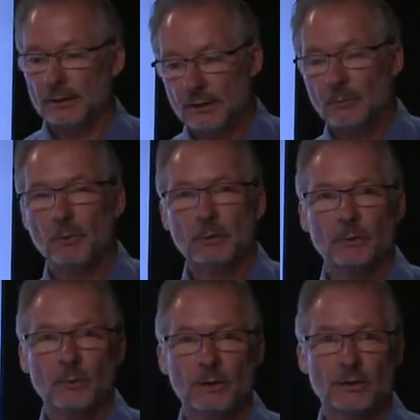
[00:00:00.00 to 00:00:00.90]

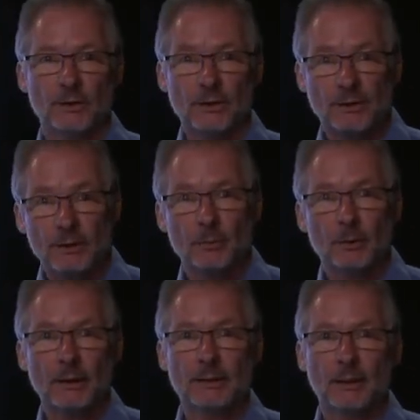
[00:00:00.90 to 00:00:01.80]
example, which is a
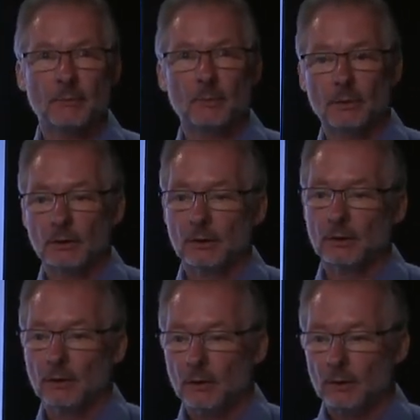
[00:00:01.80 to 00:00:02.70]
simple example
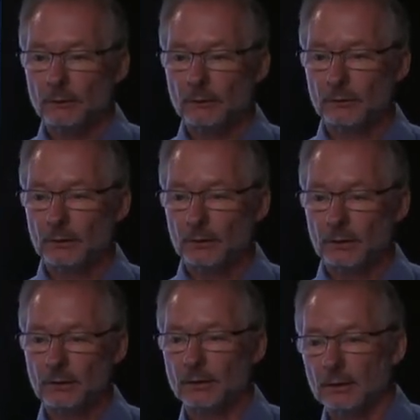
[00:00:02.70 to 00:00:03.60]
of
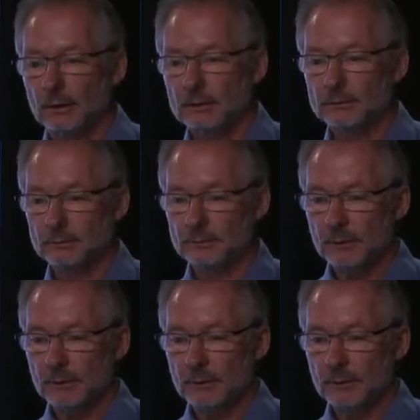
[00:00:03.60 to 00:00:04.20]
a